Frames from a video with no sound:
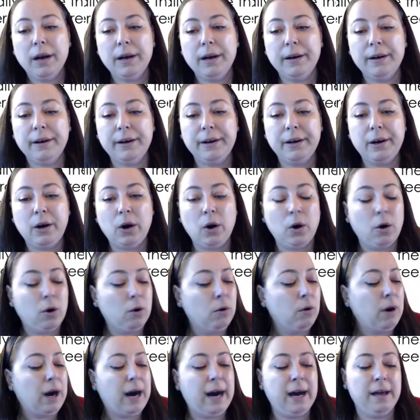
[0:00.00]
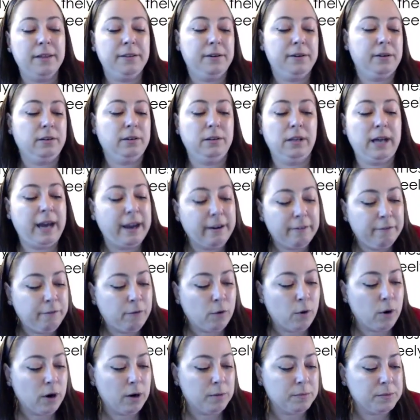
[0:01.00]
all other life
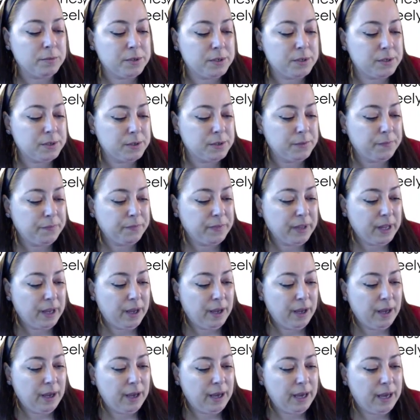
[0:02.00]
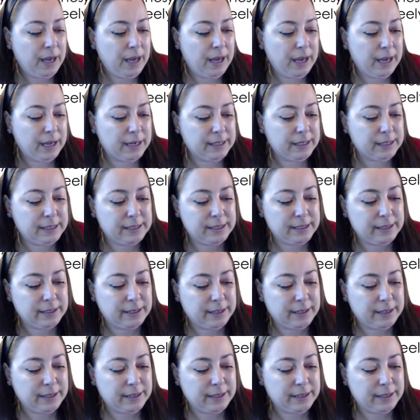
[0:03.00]
forms, and